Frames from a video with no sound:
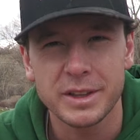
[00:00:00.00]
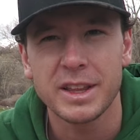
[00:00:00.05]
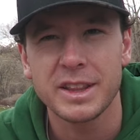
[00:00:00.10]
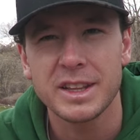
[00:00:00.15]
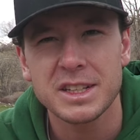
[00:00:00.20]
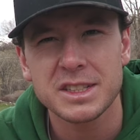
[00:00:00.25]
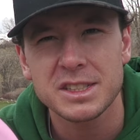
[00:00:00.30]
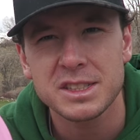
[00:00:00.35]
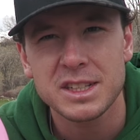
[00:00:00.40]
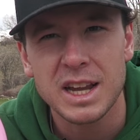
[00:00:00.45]
And then
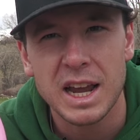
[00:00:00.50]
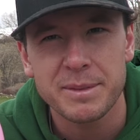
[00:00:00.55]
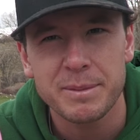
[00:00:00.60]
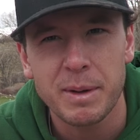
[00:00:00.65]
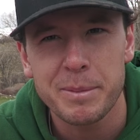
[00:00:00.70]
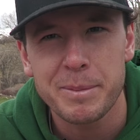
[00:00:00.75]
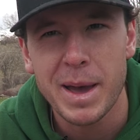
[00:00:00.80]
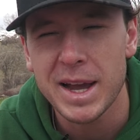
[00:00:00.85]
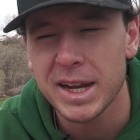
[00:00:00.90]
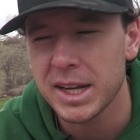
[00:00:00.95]
this is kind of
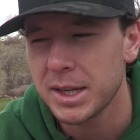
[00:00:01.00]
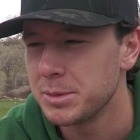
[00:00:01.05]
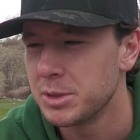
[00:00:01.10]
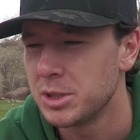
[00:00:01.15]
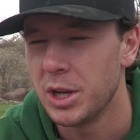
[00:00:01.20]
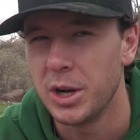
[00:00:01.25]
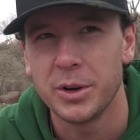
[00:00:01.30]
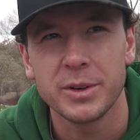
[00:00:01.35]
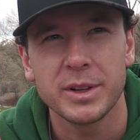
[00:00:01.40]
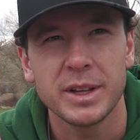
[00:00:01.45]
my backup
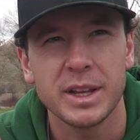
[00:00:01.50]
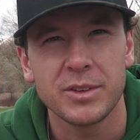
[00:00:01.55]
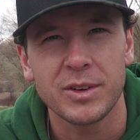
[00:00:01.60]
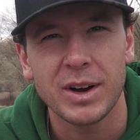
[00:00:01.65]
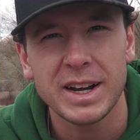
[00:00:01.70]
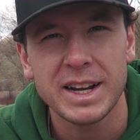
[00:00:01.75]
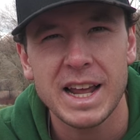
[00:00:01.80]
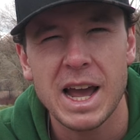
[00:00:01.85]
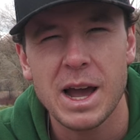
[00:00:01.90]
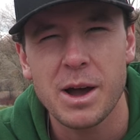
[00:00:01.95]
Zone, and
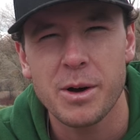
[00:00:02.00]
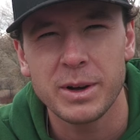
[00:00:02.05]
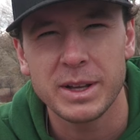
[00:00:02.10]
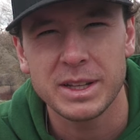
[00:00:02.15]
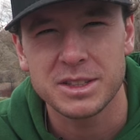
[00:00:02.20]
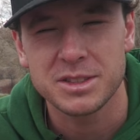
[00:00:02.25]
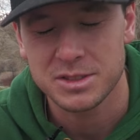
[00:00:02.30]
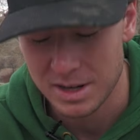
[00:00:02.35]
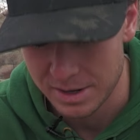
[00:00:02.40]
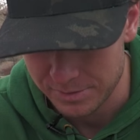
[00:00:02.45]
right now
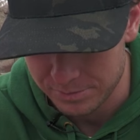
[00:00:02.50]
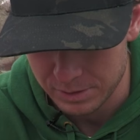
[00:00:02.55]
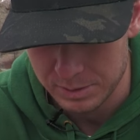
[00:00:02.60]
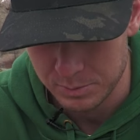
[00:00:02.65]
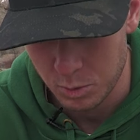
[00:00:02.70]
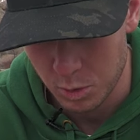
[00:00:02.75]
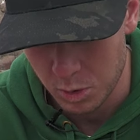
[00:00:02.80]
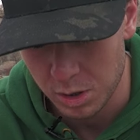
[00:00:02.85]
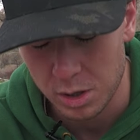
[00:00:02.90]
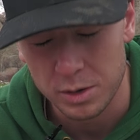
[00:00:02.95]
it's
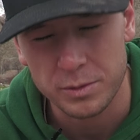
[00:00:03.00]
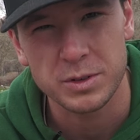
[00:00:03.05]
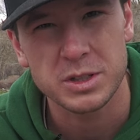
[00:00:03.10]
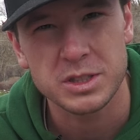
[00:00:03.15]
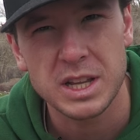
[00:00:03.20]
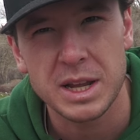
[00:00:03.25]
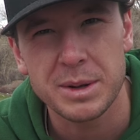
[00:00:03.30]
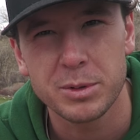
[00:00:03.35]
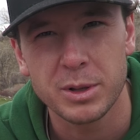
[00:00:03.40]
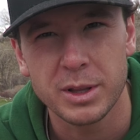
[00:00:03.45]
definitely more
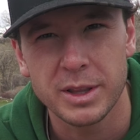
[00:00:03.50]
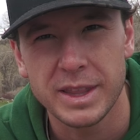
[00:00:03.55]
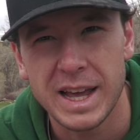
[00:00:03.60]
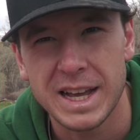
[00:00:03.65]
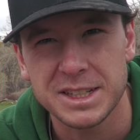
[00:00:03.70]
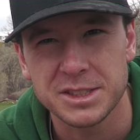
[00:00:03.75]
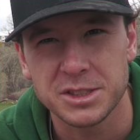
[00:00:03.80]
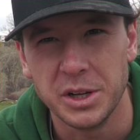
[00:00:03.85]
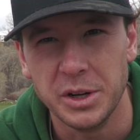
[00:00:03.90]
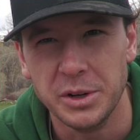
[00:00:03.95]
overstable than
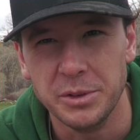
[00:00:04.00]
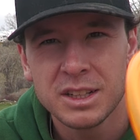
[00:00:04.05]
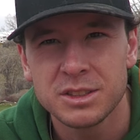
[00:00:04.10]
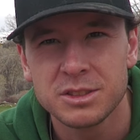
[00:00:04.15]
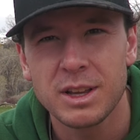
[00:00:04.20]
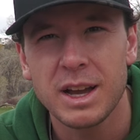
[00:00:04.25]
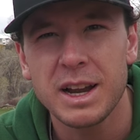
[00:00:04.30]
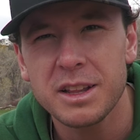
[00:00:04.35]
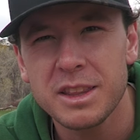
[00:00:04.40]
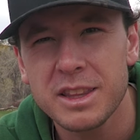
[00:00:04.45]
that Zone.
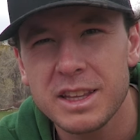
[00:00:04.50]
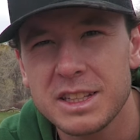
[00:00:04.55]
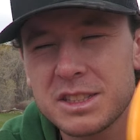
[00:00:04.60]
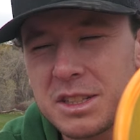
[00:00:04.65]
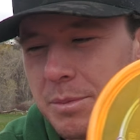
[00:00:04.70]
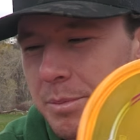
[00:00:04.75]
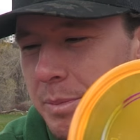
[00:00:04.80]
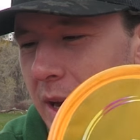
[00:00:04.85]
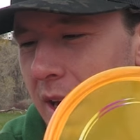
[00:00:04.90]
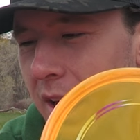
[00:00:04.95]
So how do these
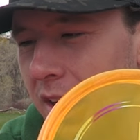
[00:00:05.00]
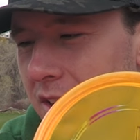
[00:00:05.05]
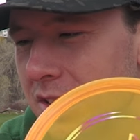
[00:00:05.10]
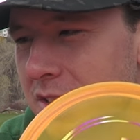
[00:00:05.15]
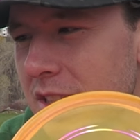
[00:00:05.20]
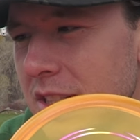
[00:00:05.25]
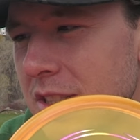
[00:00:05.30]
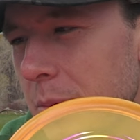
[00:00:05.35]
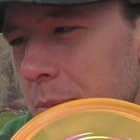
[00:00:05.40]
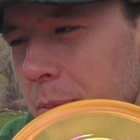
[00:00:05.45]
compare?
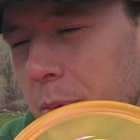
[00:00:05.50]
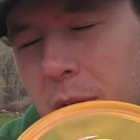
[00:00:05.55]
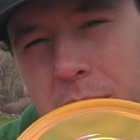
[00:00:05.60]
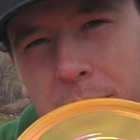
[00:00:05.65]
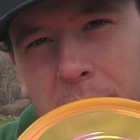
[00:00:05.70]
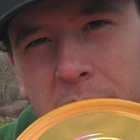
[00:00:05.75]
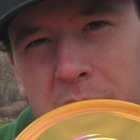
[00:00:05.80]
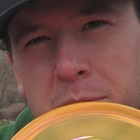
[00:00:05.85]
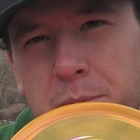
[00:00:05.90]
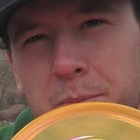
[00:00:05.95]
Because these are pretty
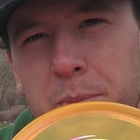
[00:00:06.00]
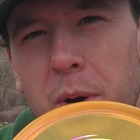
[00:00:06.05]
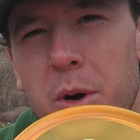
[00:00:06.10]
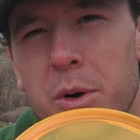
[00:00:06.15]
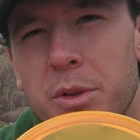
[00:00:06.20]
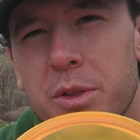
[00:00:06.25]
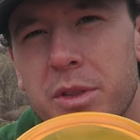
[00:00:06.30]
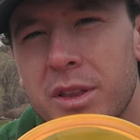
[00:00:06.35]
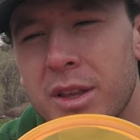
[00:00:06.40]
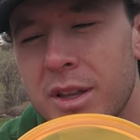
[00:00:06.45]
much
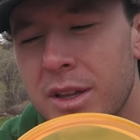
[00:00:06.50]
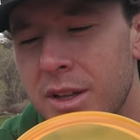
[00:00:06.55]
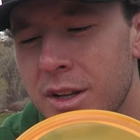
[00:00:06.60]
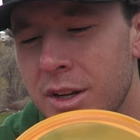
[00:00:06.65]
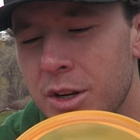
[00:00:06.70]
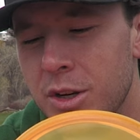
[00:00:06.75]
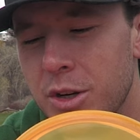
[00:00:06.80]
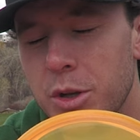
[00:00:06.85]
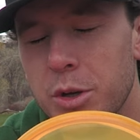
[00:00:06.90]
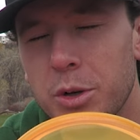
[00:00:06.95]
both
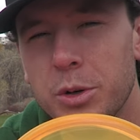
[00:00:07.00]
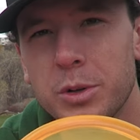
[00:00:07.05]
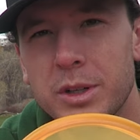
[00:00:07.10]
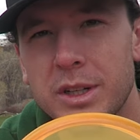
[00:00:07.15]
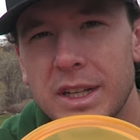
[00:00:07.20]
new